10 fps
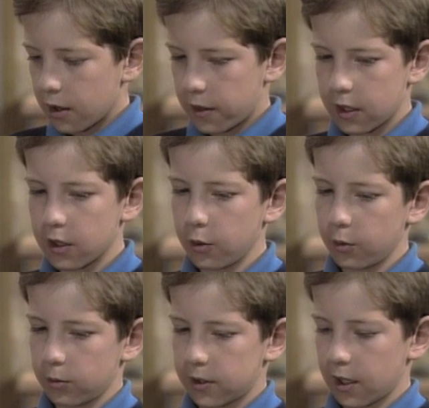Then you
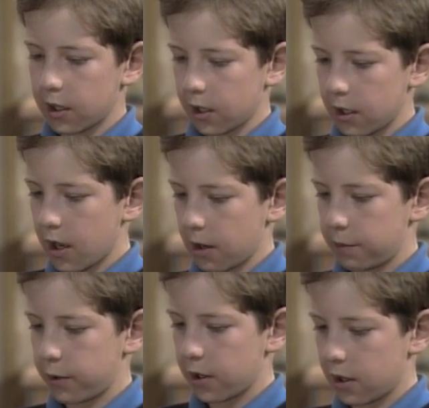take it and
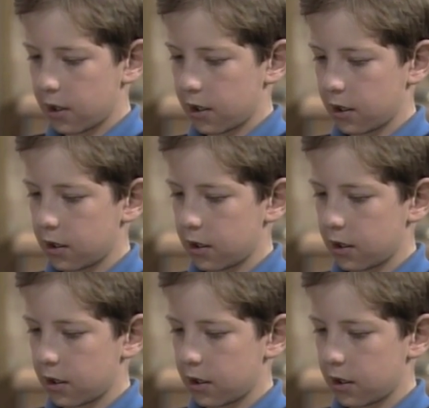put it in.